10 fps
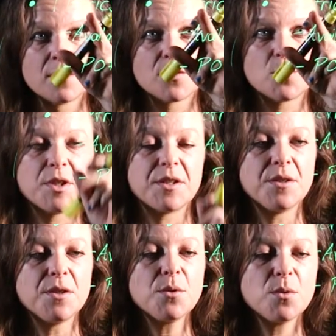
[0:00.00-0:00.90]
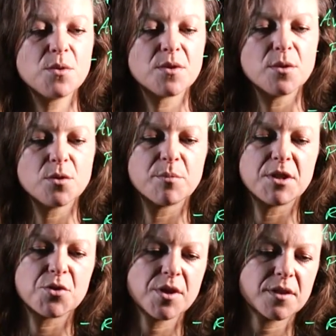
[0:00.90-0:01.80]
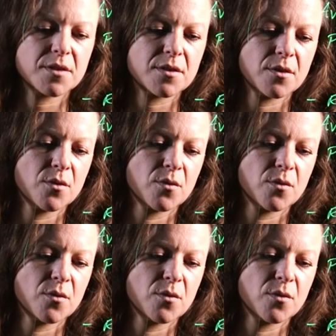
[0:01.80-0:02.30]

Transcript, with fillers: So we can use those metrics